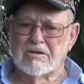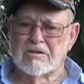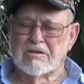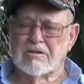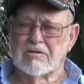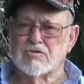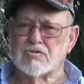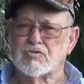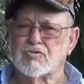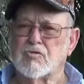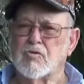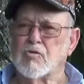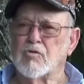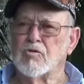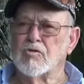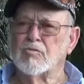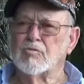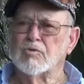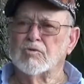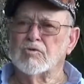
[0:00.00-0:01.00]

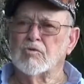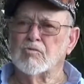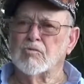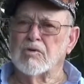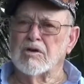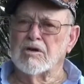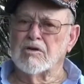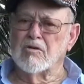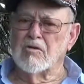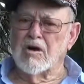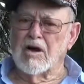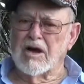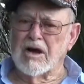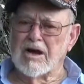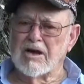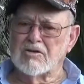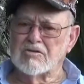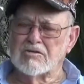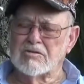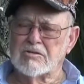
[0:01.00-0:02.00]
score them with a regular
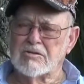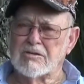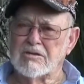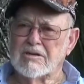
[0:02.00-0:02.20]
axe,